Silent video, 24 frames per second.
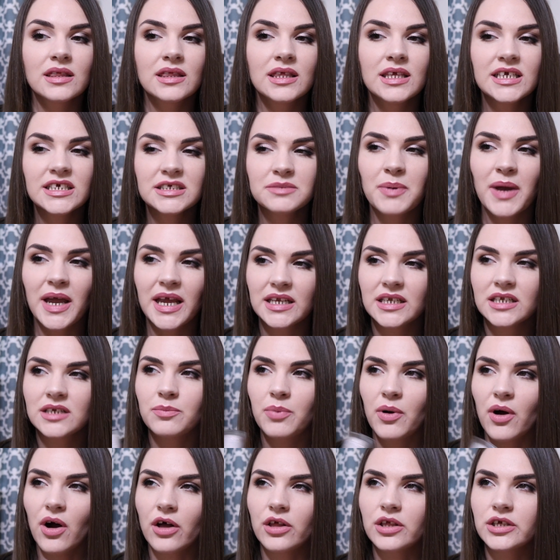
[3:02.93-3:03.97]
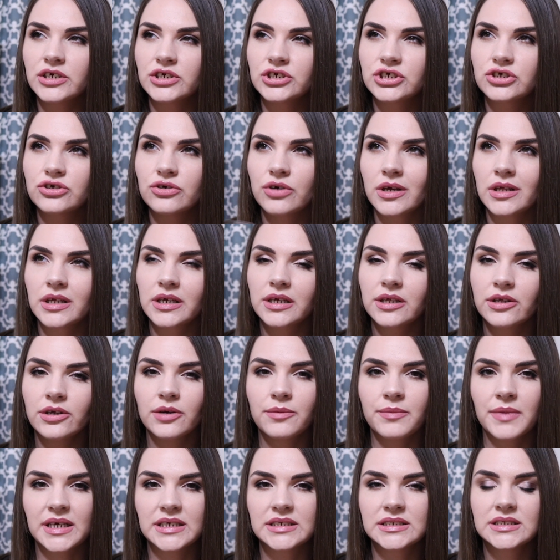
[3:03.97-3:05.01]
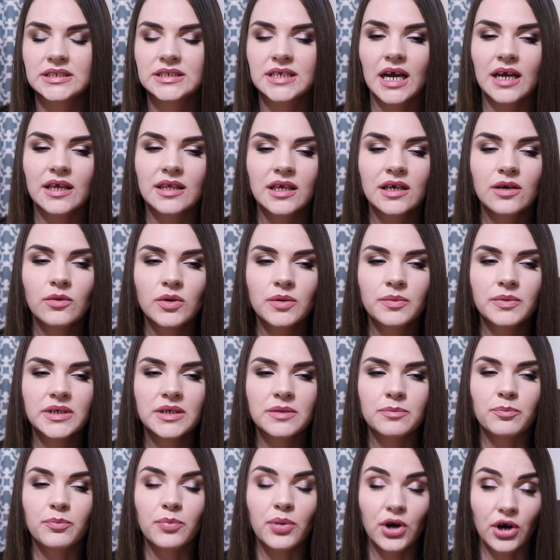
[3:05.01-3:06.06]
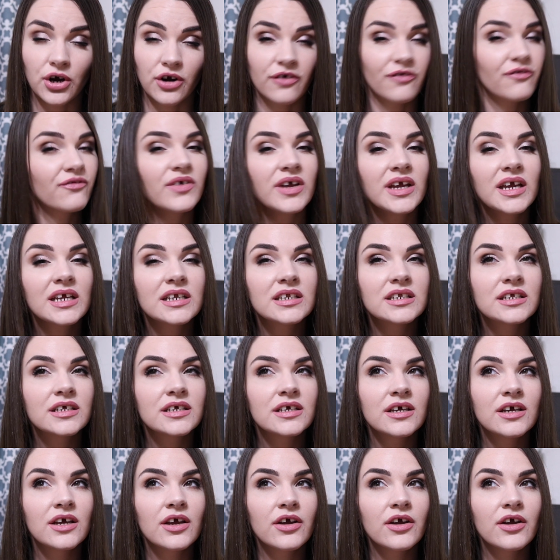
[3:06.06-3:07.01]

These Painted Polish curly glitter mixes I think would be perfect